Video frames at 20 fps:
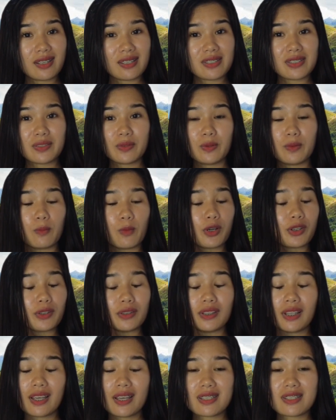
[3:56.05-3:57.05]
So more
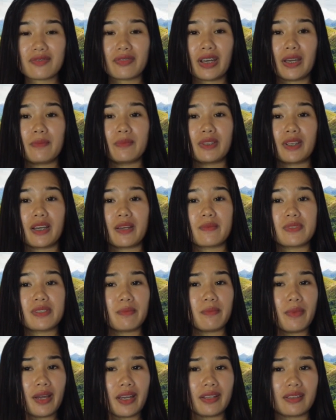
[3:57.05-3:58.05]
or less 5 times a
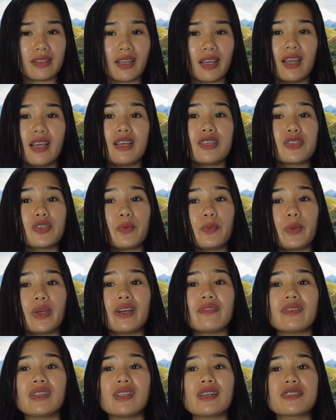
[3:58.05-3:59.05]
month. So we
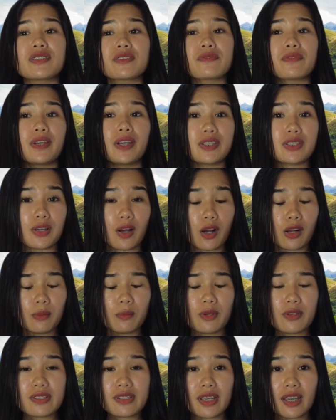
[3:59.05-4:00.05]
have a lot of rain
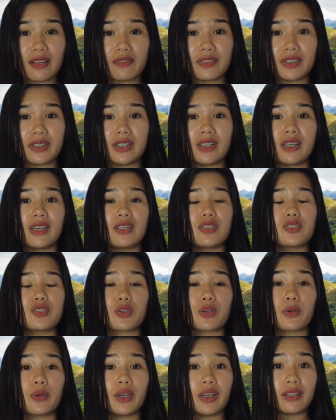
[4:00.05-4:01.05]
almost every day
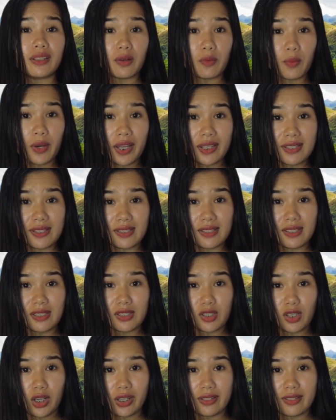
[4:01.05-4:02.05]
during the wet
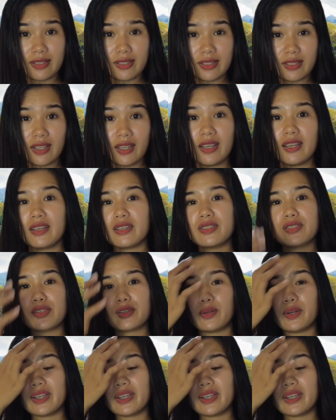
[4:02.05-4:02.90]
seasons. So